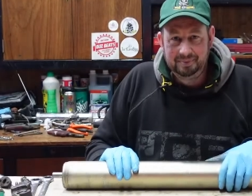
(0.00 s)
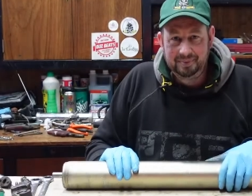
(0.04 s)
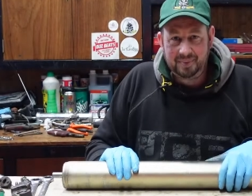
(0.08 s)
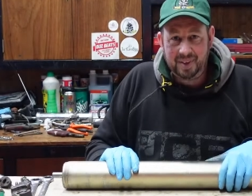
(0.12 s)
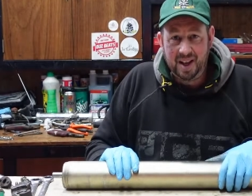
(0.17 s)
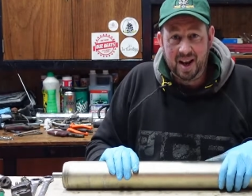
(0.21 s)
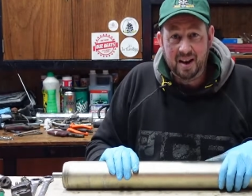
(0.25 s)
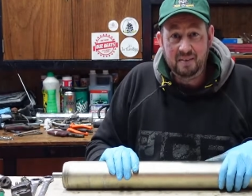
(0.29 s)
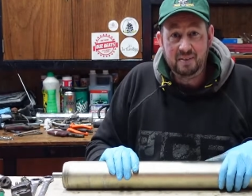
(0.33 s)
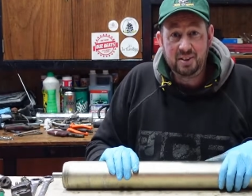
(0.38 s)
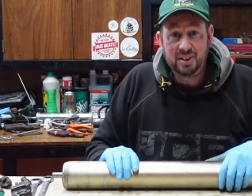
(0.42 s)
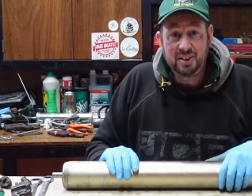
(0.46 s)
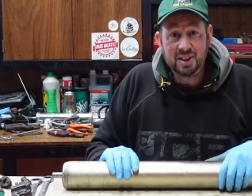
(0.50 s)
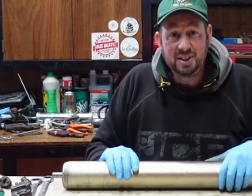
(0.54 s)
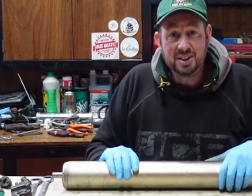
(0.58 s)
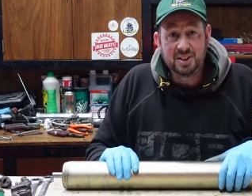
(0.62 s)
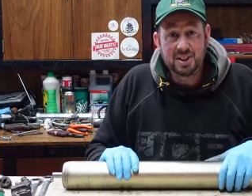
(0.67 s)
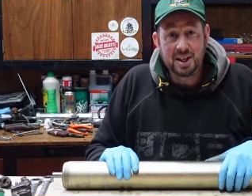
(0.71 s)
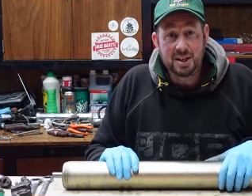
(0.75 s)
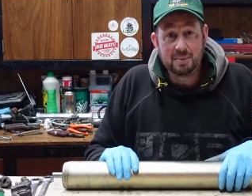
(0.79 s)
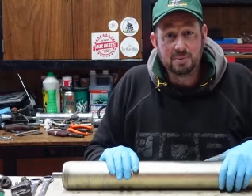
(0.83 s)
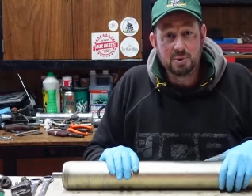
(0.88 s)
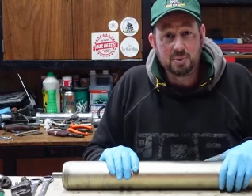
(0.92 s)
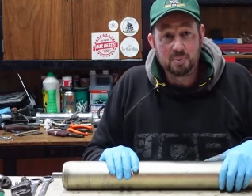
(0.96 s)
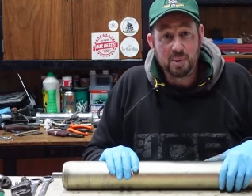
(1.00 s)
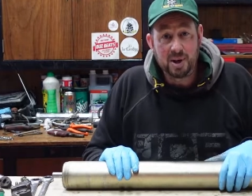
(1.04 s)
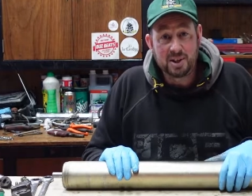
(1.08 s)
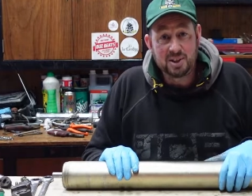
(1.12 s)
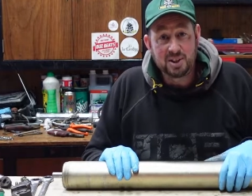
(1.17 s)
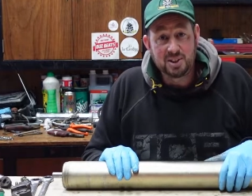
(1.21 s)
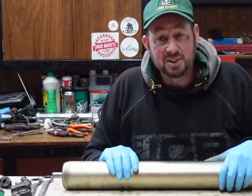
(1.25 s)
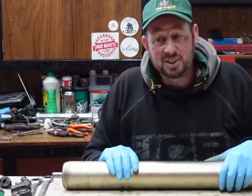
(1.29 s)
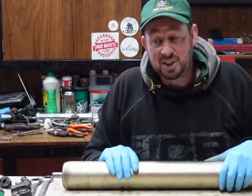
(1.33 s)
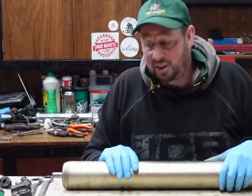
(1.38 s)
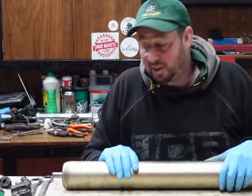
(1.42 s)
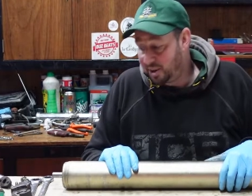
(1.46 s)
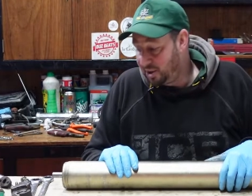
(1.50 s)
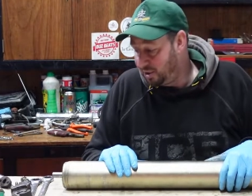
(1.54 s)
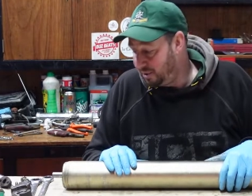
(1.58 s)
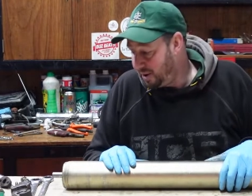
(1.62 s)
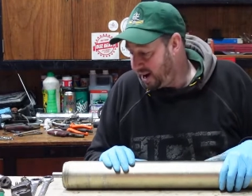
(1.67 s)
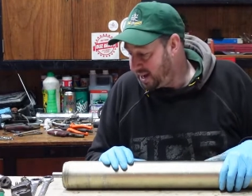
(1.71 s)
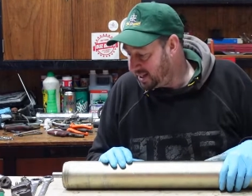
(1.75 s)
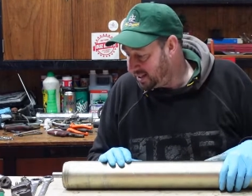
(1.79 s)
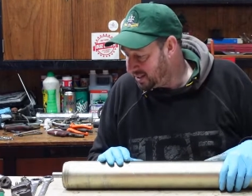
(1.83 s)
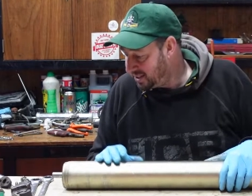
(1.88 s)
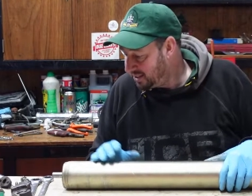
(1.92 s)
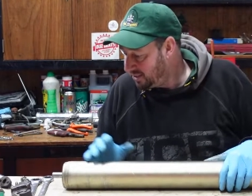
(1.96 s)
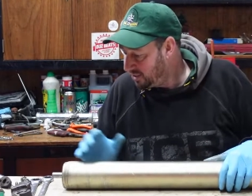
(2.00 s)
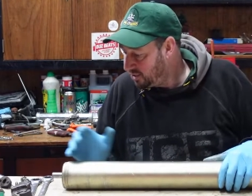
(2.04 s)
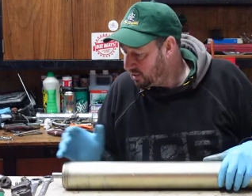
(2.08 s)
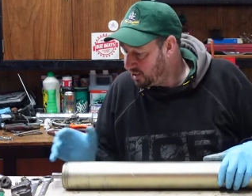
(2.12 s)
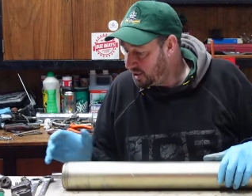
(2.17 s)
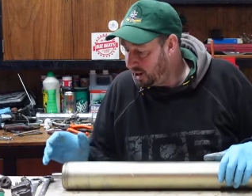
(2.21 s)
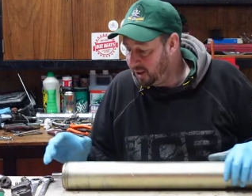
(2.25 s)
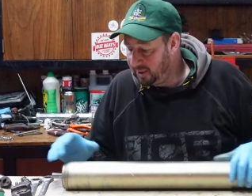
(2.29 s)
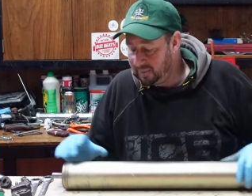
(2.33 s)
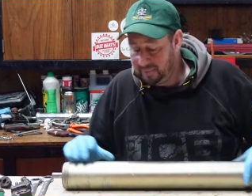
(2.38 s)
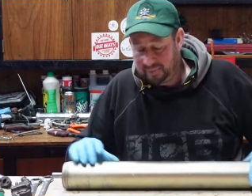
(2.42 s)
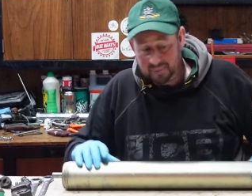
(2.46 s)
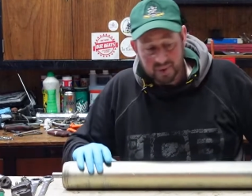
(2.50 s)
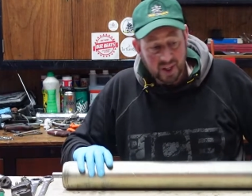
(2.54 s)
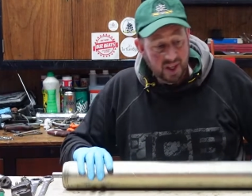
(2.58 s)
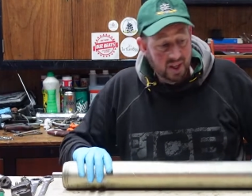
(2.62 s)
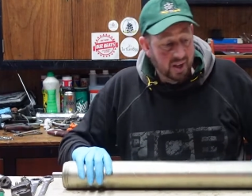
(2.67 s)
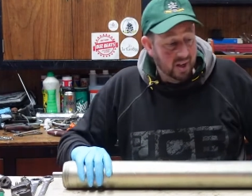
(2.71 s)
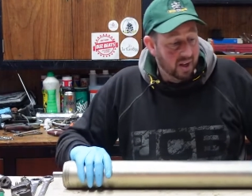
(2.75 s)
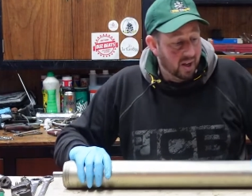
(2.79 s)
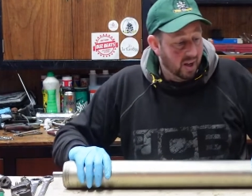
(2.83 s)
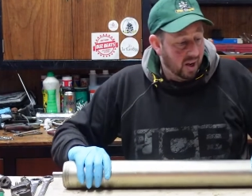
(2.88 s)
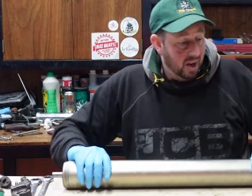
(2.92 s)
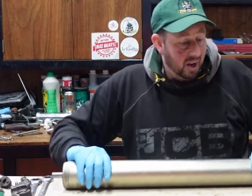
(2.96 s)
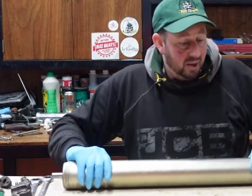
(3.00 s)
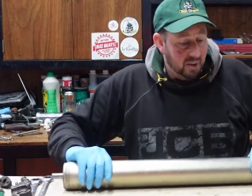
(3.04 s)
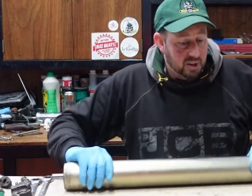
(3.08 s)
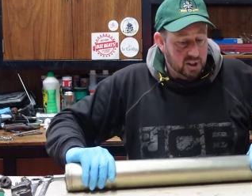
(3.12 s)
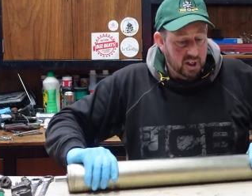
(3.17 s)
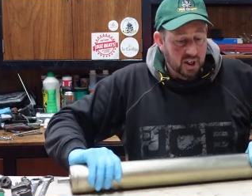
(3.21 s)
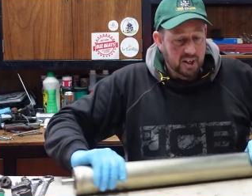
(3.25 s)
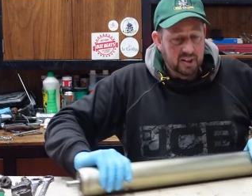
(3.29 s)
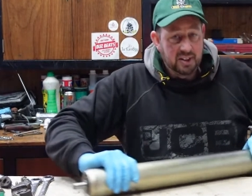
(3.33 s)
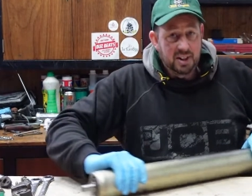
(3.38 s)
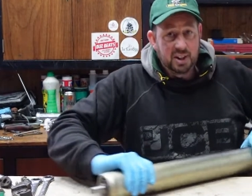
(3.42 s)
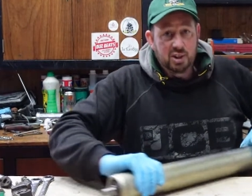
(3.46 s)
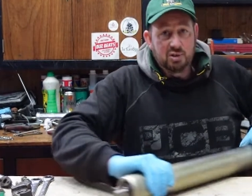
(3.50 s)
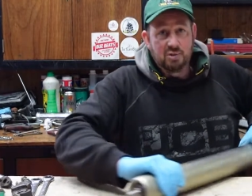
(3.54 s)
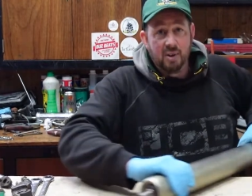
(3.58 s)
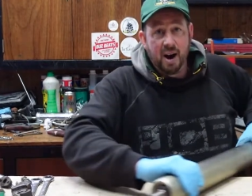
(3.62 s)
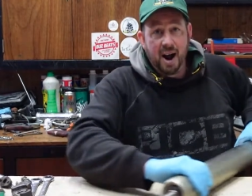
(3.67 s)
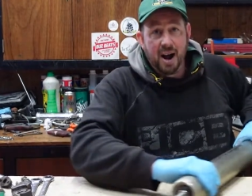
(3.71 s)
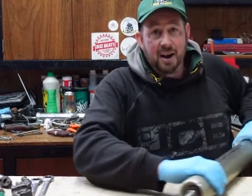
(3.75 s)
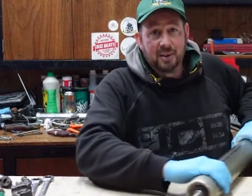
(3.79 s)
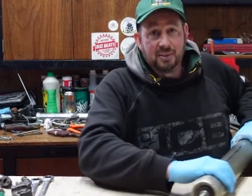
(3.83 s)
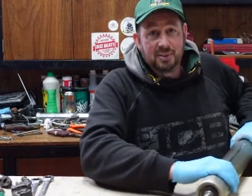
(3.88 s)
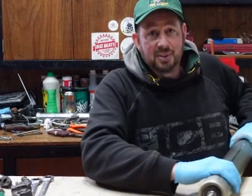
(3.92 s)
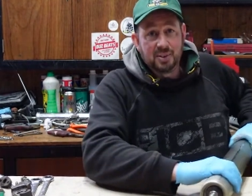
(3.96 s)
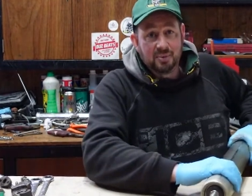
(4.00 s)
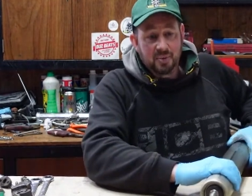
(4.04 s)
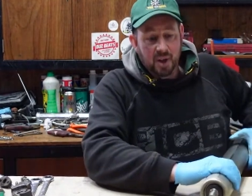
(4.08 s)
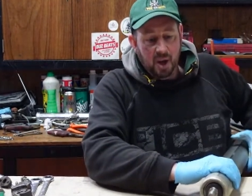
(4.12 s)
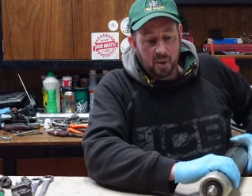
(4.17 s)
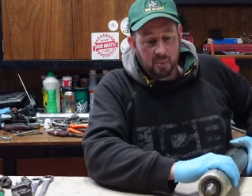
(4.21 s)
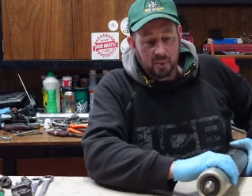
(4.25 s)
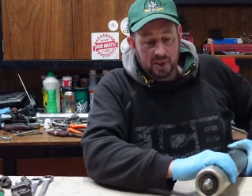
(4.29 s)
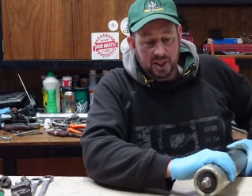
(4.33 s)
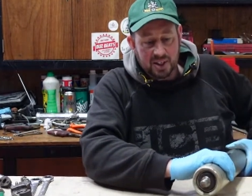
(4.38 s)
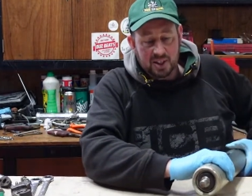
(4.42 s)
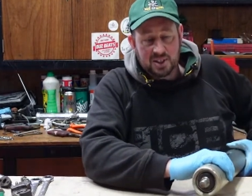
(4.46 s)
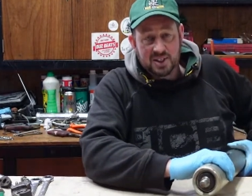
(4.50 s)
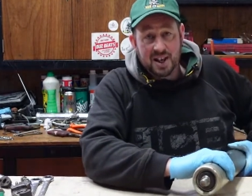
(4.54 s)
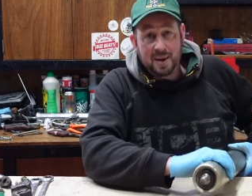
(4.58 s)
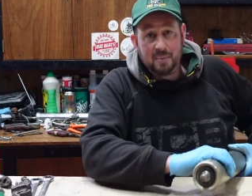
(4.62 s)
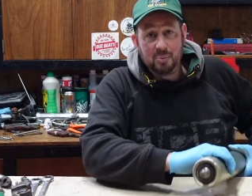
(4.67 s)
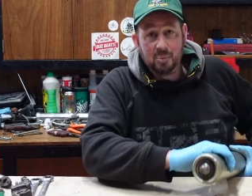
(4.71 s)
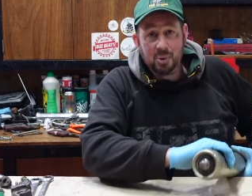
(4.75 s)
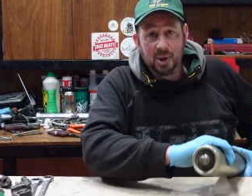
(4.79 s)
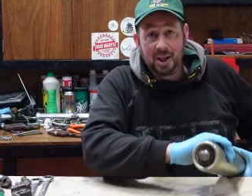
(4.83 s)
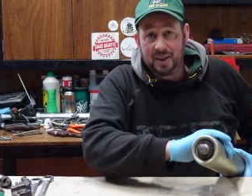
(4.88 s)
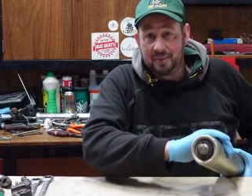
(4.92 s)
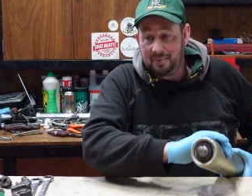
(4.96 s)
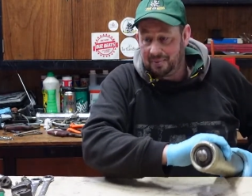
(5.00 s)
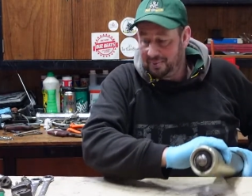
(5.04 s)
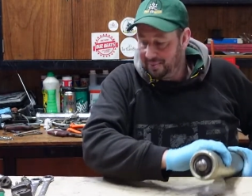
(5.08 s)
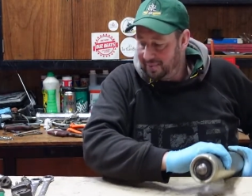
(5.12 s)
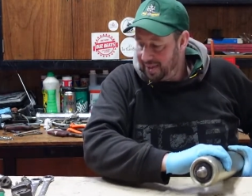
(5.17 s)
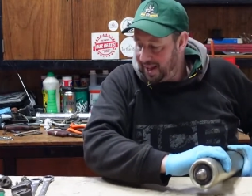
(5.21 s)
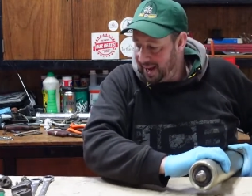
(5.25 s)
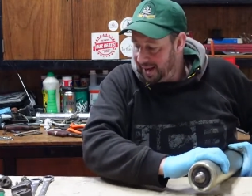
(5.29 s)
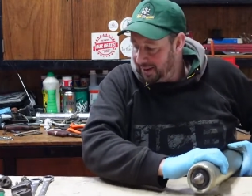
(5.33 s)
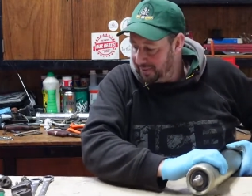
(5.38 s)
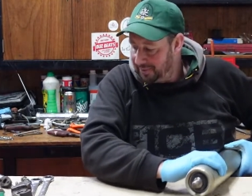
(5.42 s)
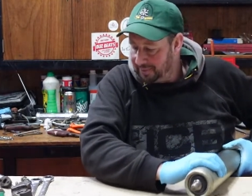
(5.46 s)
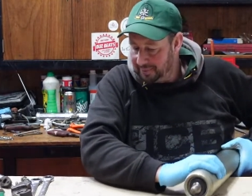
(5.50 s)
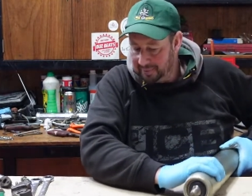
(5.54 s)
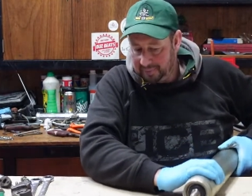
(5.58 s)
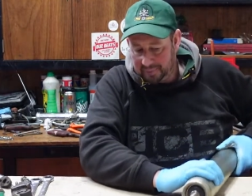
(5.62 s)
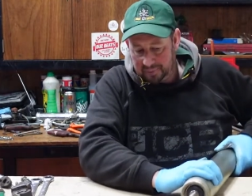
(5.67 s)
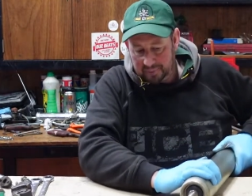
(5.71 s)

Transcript: Everything seems present and correct, so I'll turn this round and we'll assemble it. Now,